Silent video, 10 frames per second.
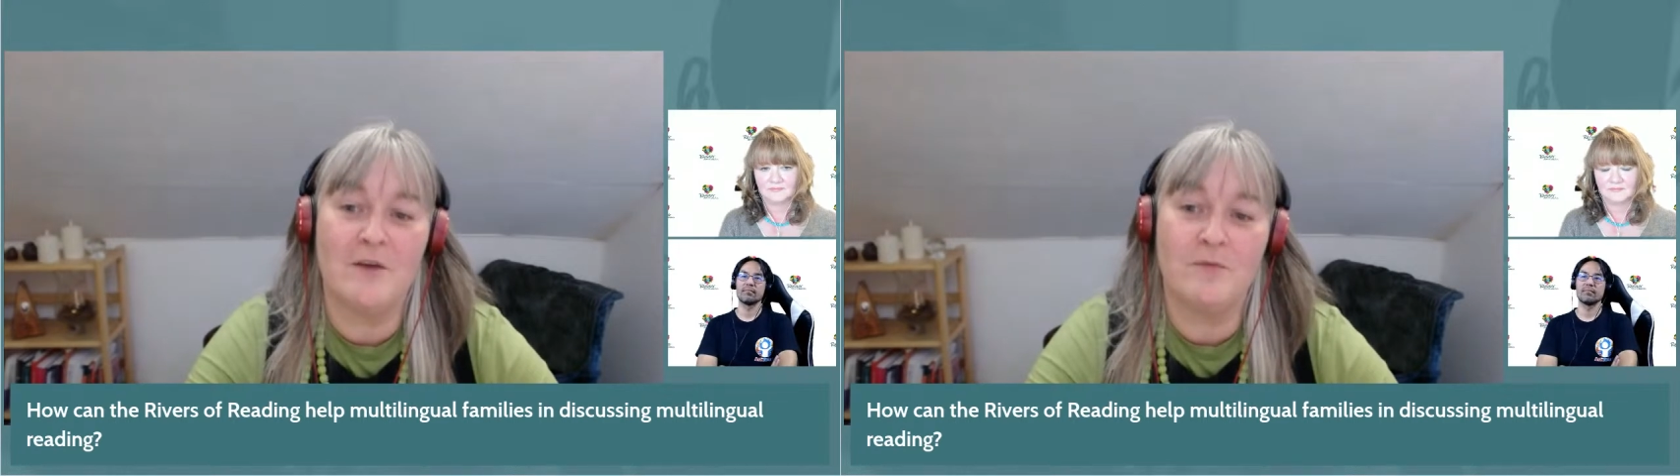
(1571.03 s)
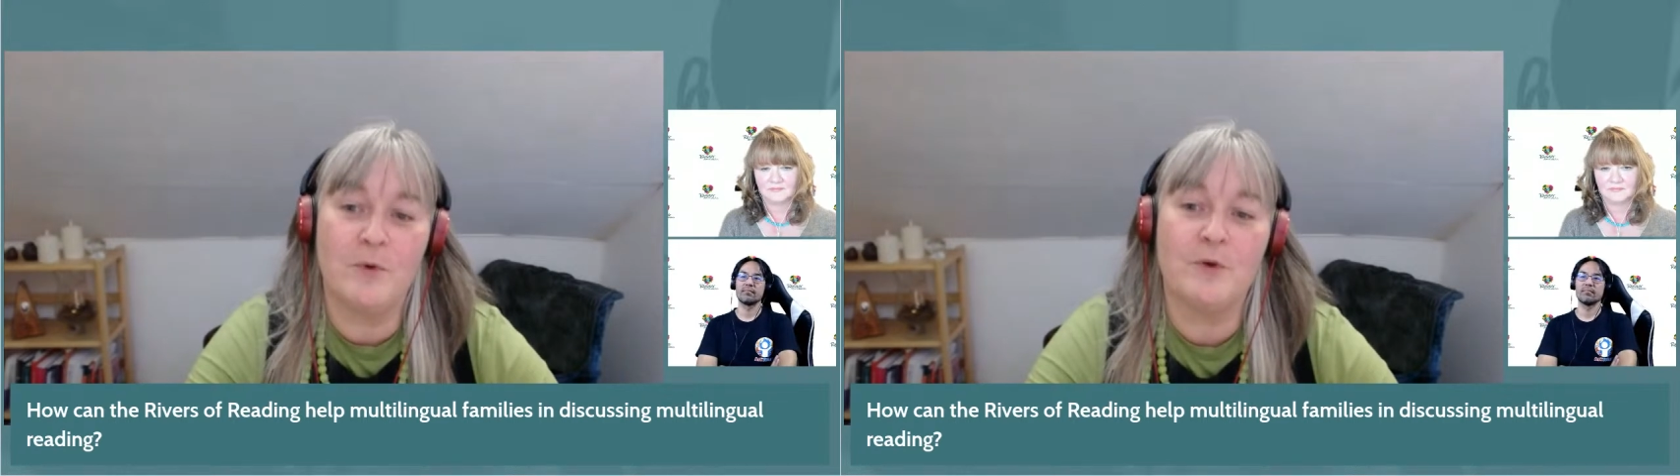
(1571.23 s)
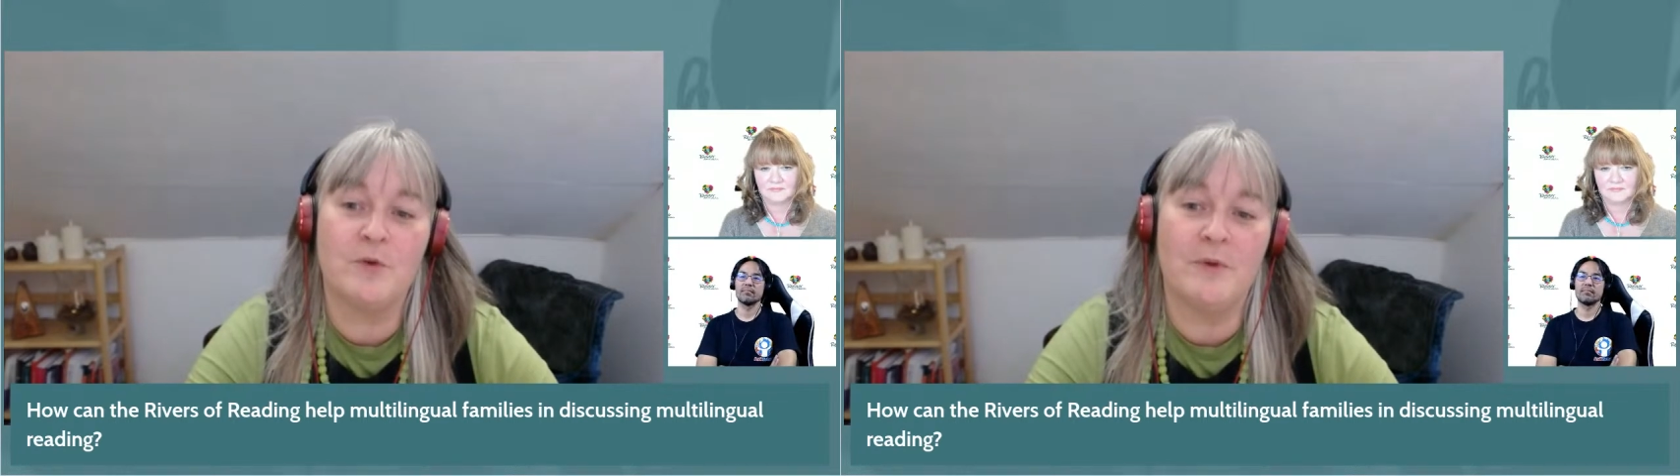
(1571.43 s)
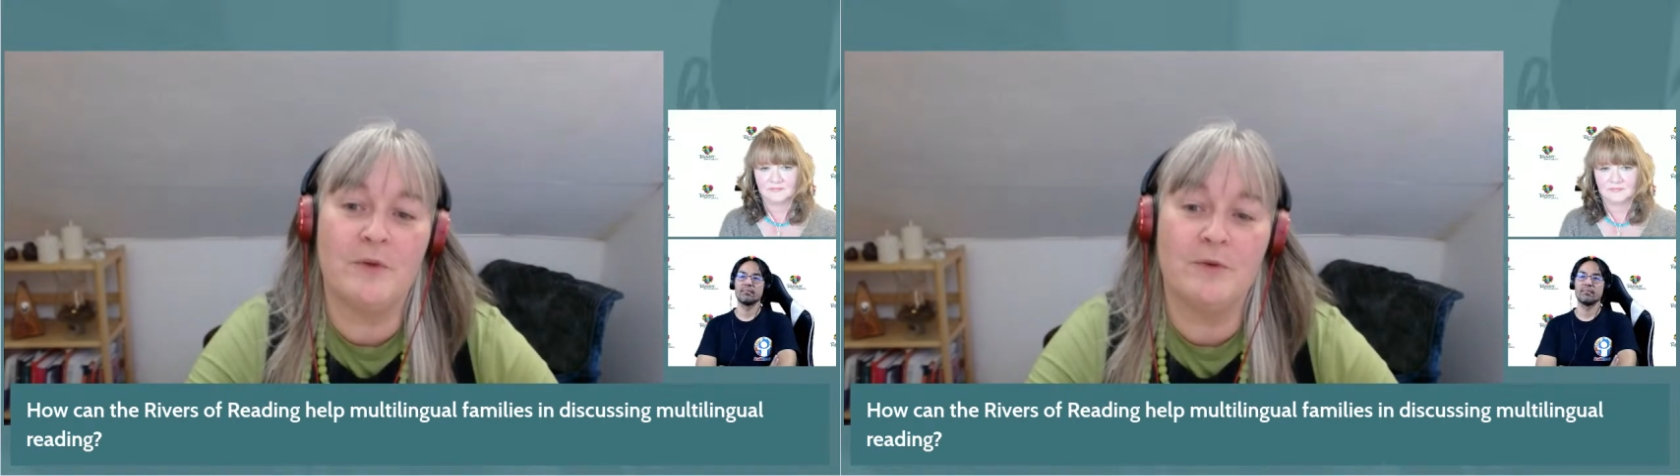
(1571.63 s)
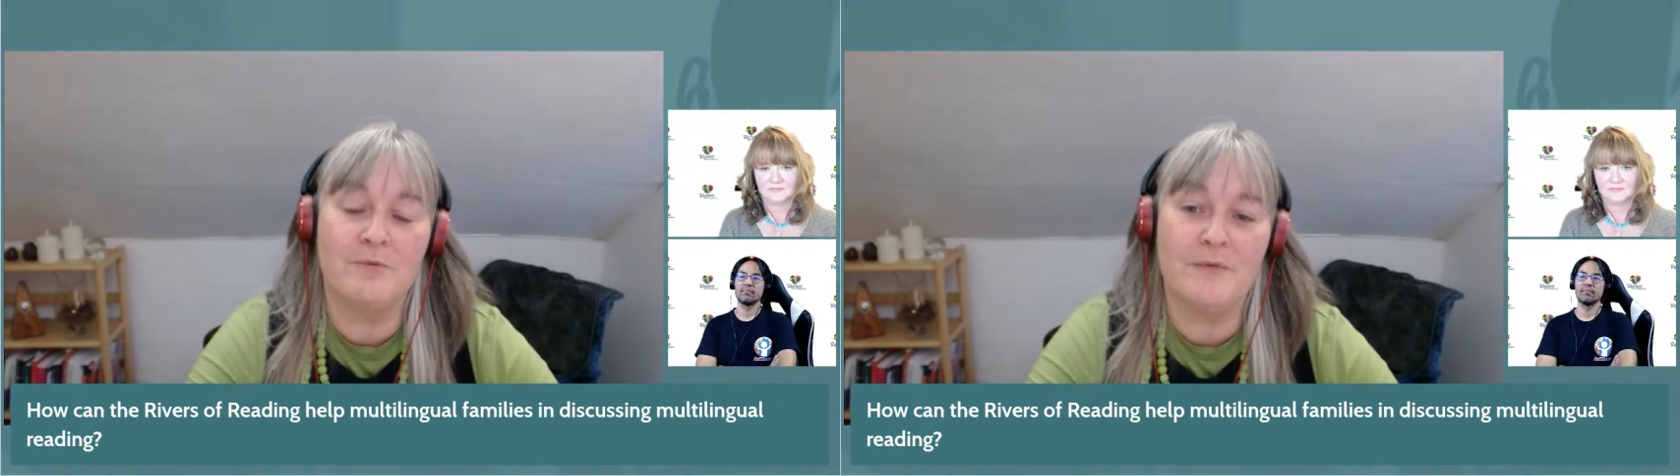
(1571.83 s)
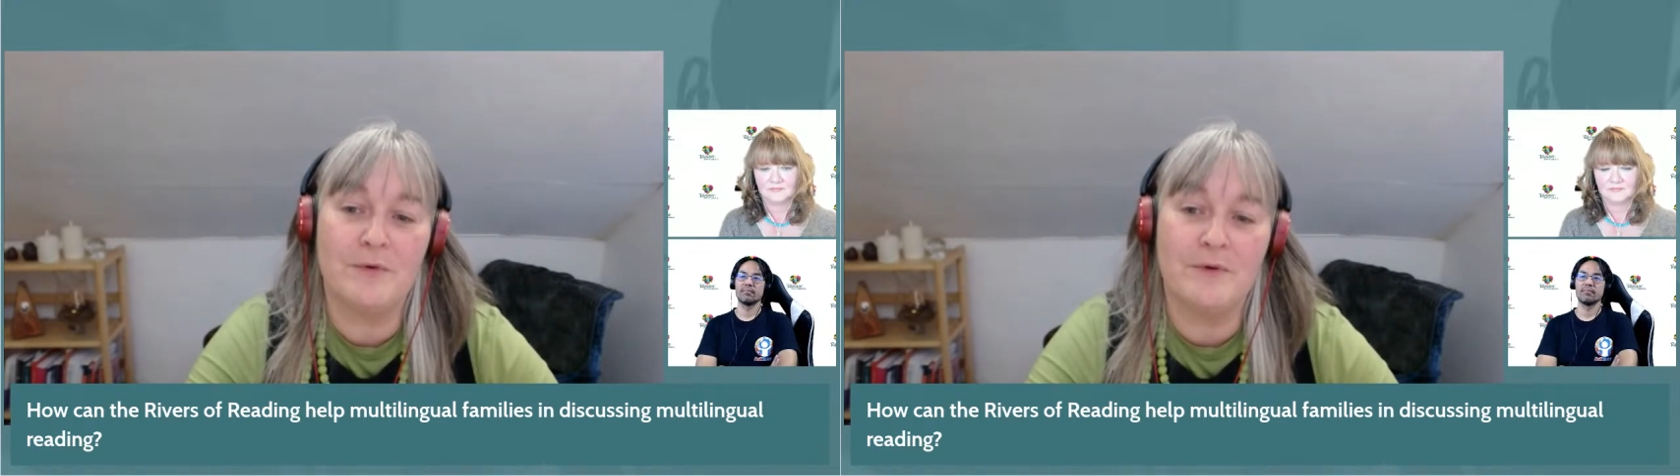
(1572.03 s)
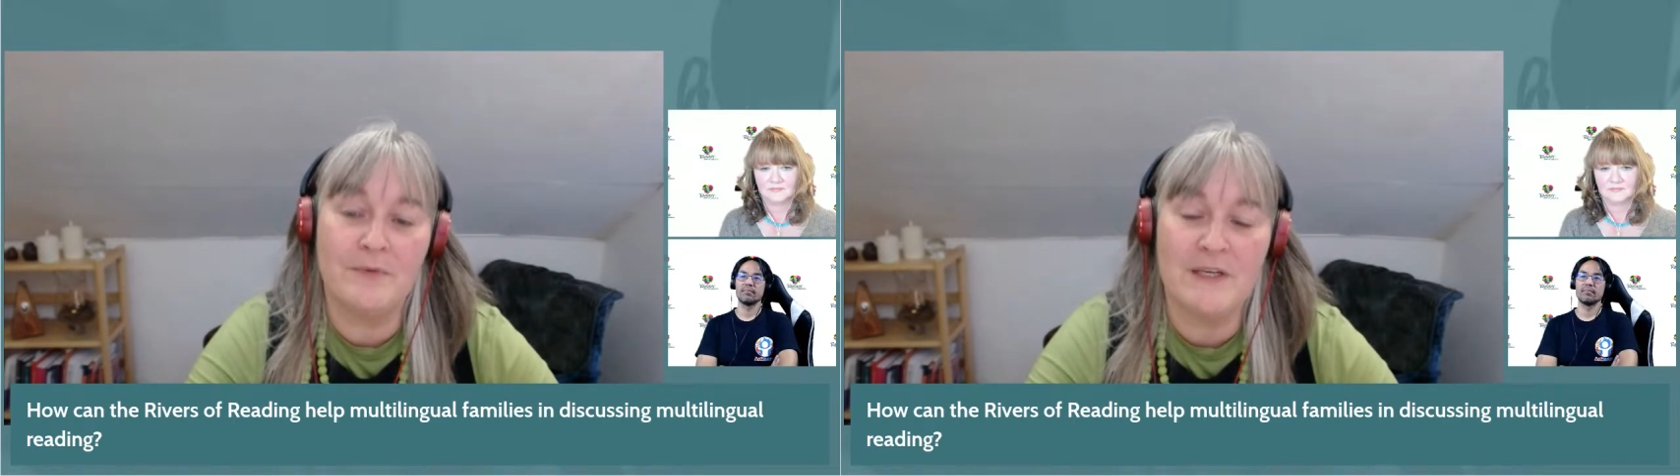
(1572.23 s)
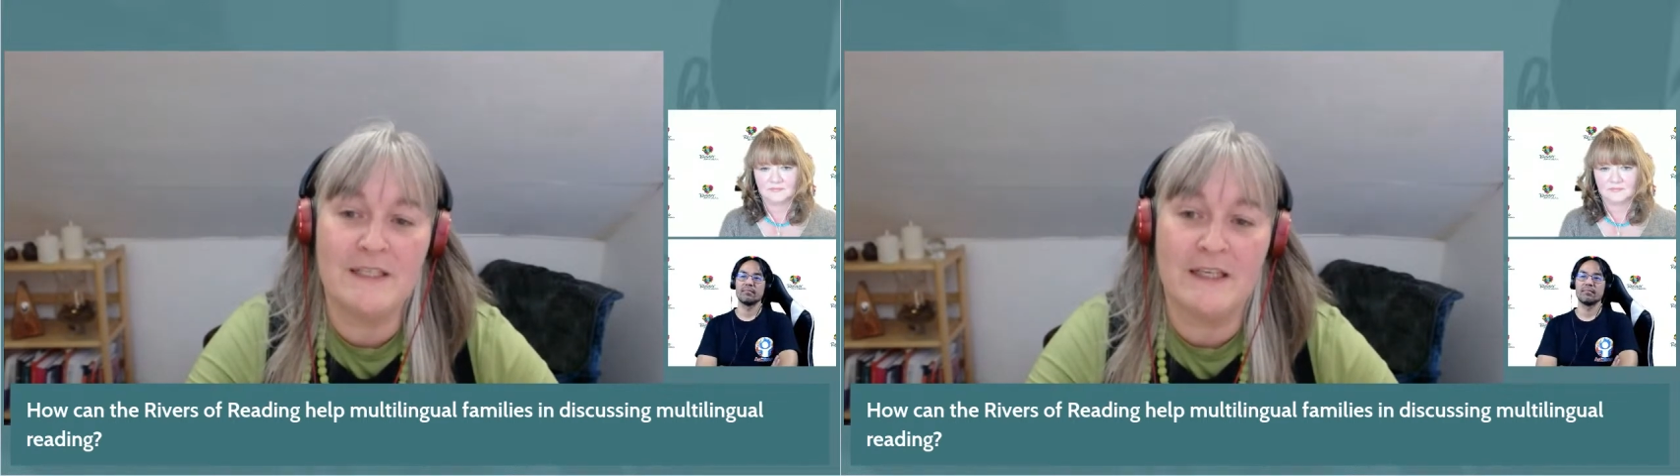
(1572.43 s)
have worked with on A River of
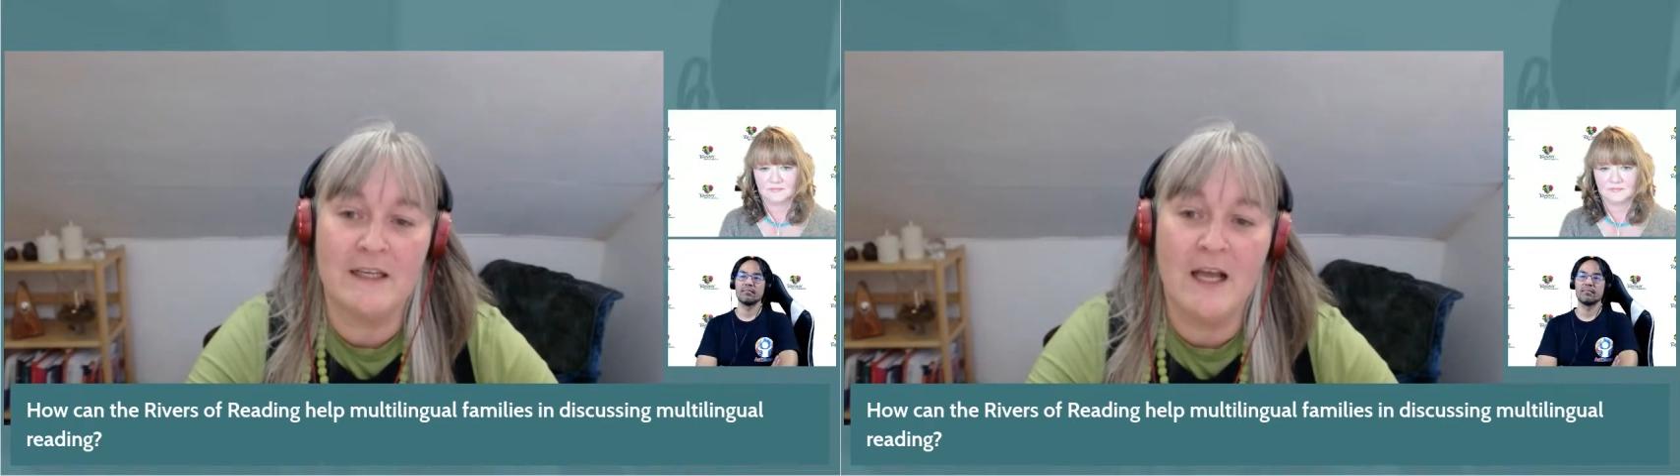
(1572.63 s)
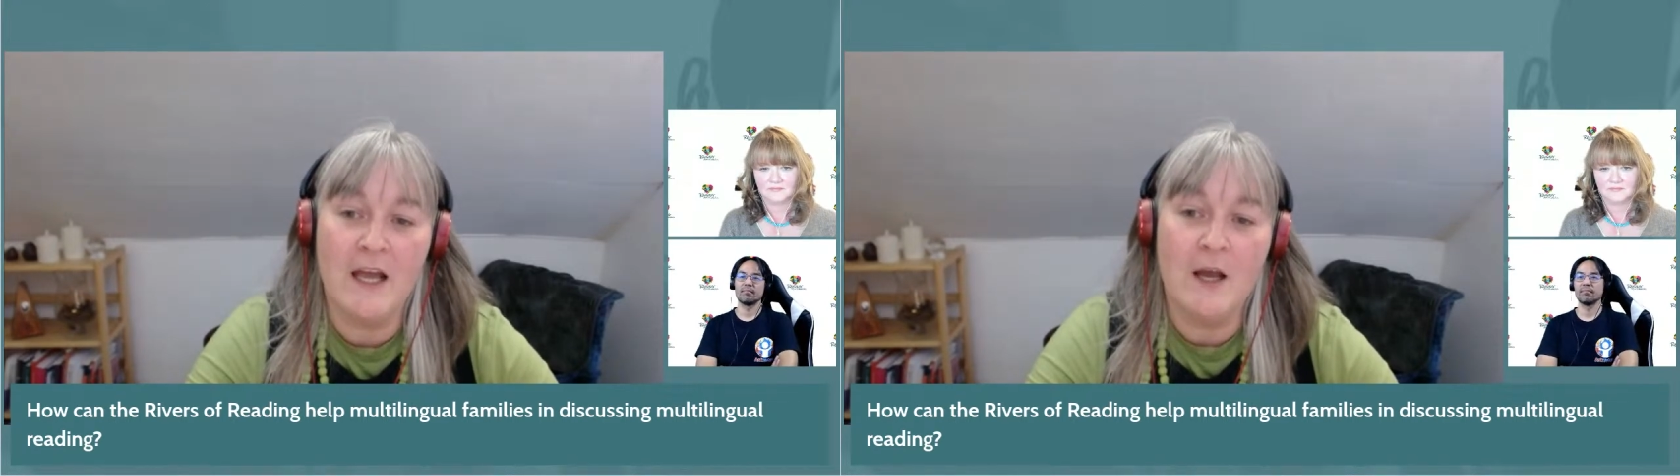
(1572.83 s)
Reading